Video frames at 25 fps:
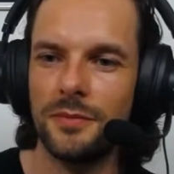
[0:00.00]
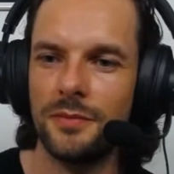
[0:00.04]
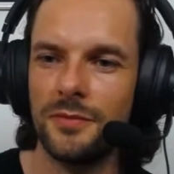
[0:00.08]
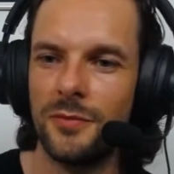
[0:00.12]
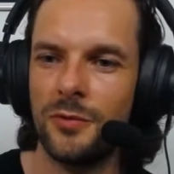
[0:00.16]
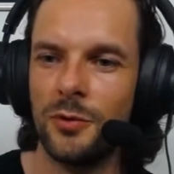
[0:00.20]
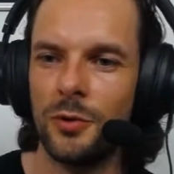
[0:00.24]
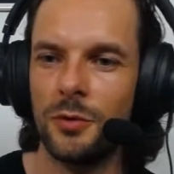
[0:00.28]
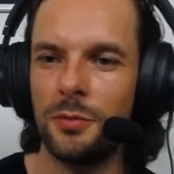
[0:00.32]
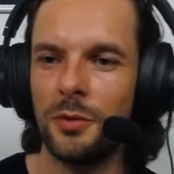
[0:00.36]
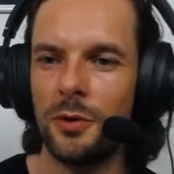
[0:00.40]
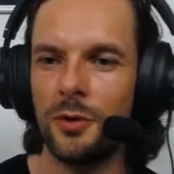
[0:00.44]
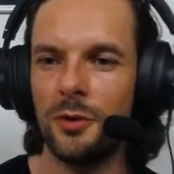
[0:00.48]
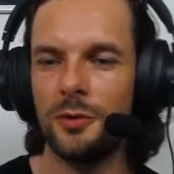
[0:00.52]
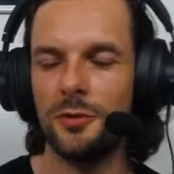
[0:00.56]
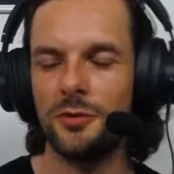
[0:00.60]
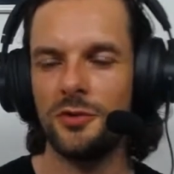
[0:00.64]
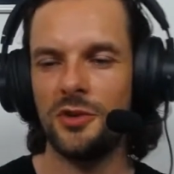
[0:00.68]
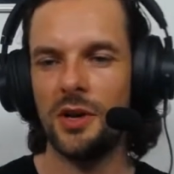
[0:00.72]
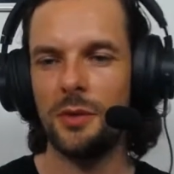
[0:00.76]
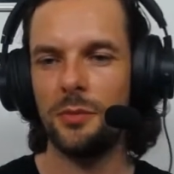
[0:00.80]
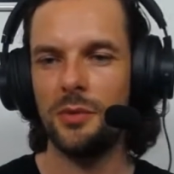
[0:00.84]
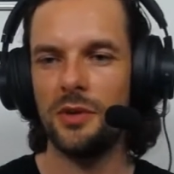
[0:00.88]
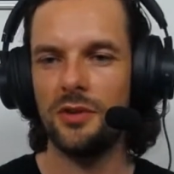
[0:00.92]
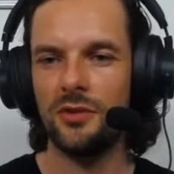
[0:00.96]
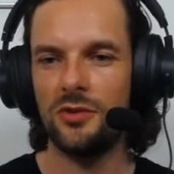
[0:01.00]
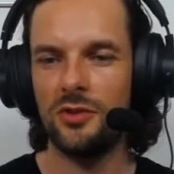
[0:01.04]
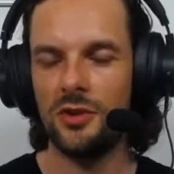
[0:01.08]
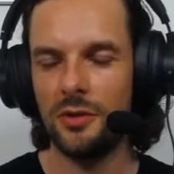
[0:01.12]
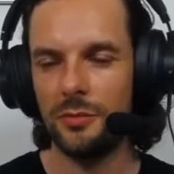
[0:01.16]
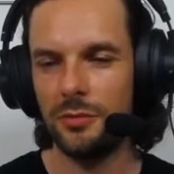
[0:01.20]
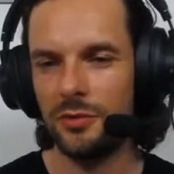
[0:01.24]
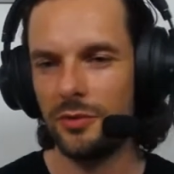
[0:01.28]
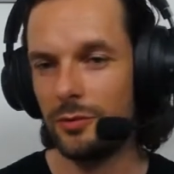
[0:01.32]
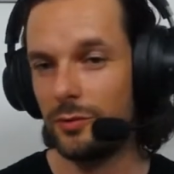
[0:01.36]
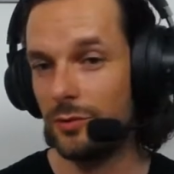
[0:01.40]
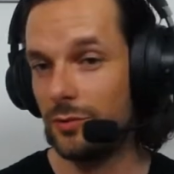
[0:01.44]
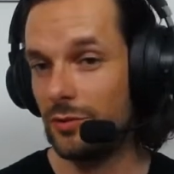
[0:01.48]
football
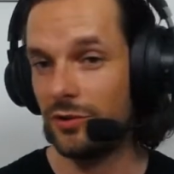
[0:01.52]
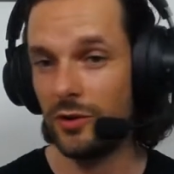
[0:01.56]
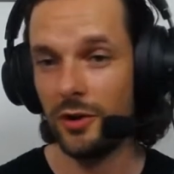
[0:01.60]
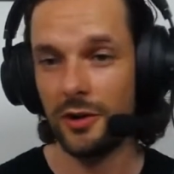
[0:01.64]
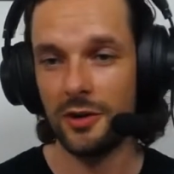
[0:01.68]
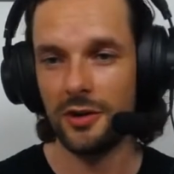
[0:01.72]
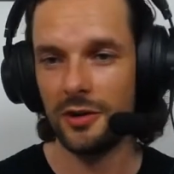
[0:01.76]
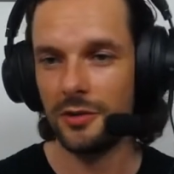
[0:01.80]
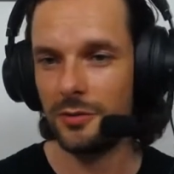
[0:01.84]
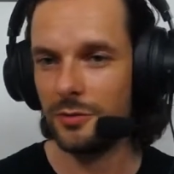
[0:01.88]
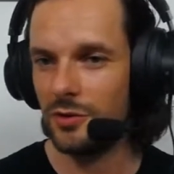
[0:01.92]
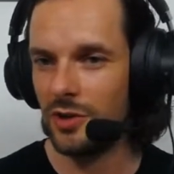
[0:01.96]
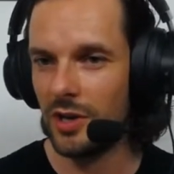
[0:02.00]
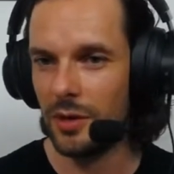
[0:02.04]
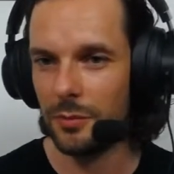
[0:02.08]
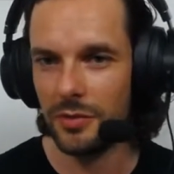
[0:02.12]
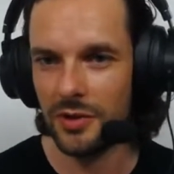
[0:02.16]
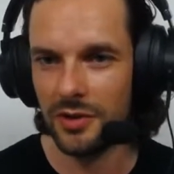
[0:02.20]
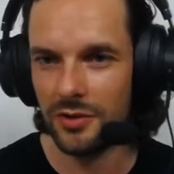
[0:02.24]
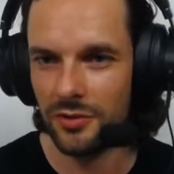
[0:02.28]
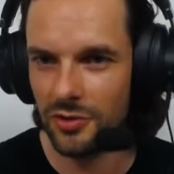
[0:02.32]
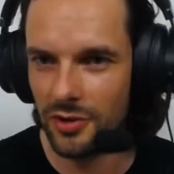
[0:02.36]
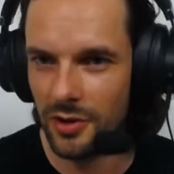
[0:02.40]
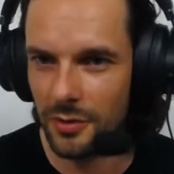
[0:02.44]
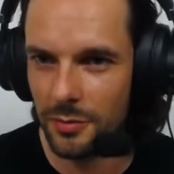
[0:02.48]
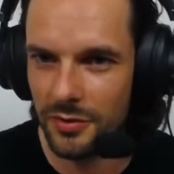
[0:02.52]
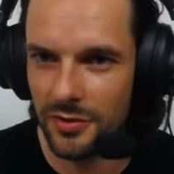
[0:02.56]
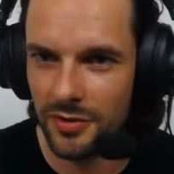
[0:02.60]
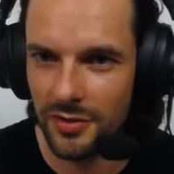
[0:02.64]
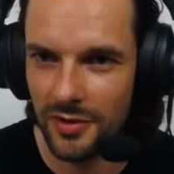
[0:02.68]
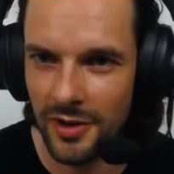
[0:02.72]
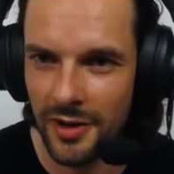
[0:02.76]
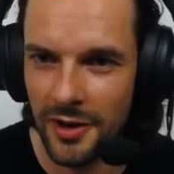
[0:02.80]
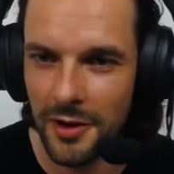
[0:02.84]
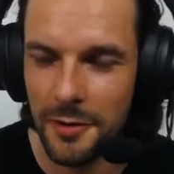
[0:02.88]
championships or soccer championships,